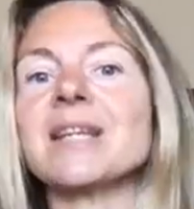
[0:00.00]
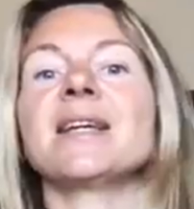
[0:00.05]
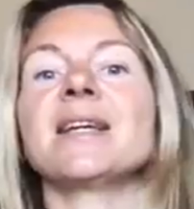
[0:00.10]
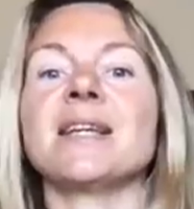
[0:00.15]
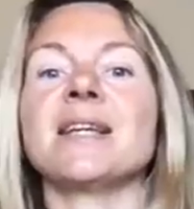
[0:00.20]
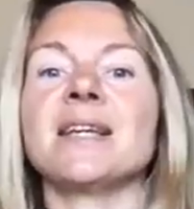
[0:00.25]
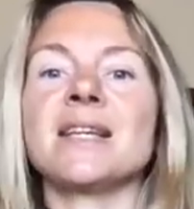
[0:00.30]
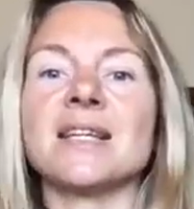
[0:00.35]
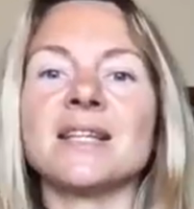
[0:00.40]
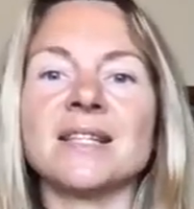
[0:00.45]

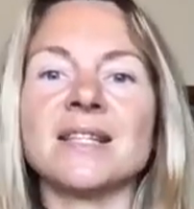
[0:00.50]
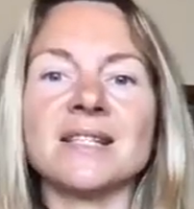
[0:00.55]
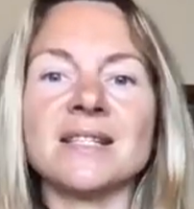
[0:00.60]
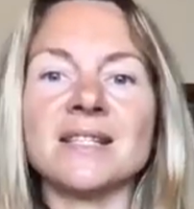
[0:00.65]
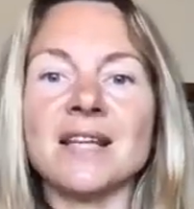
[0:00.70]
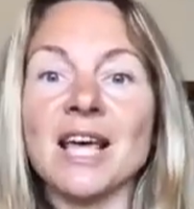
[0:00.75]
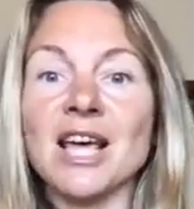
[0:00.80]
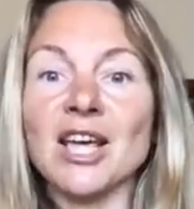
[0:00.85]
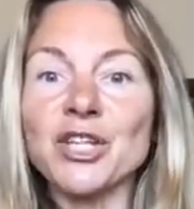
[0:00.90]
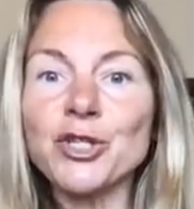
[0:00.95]

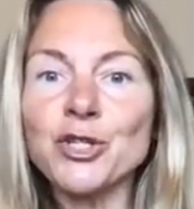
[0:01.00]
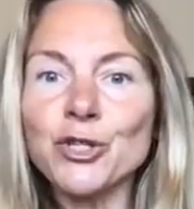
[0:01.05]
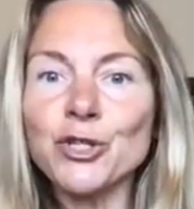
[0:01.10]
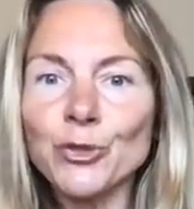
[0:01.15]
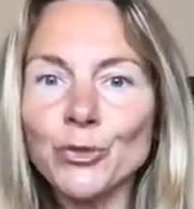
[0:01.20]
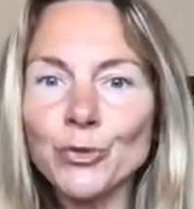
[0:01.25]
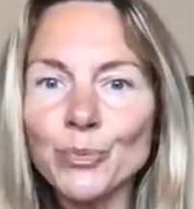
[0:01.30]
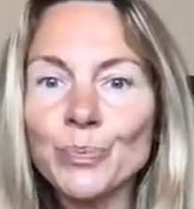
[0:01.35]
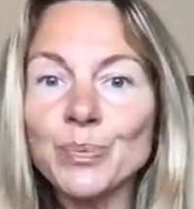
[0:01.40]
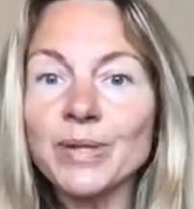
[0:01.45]
is a
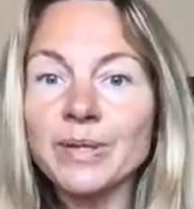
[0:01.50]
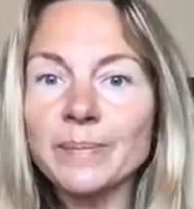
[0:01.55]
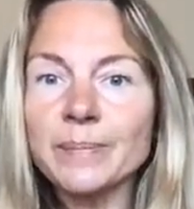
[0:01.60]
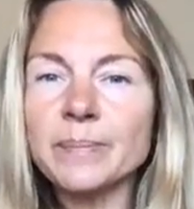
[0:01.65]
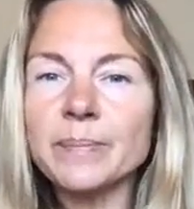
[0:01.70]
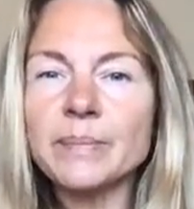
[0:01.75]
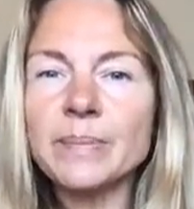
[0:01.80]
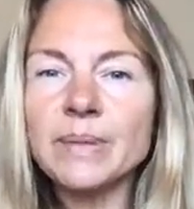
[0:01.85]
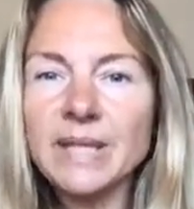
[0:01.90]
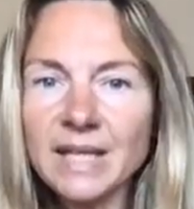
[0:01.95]

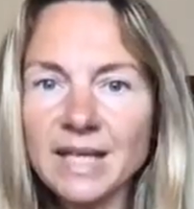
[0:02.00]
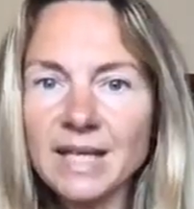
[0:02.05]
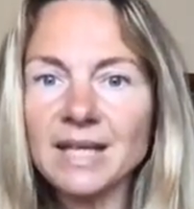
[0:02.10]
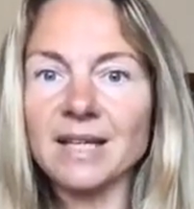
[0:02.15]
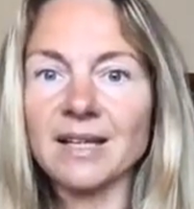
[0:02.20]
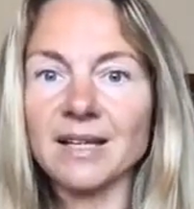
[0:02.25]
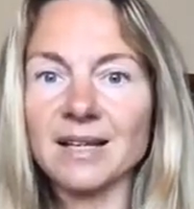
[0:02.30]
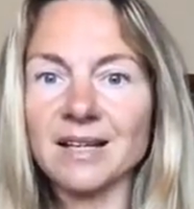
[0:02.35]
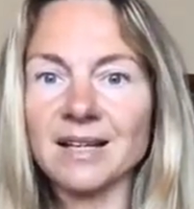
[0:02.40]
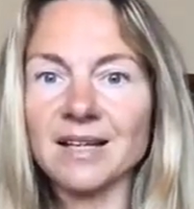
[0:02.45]
supreme
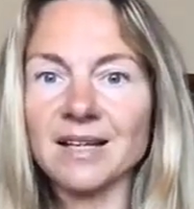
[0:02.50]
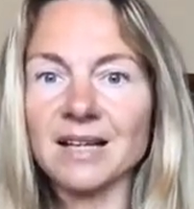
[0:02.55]
being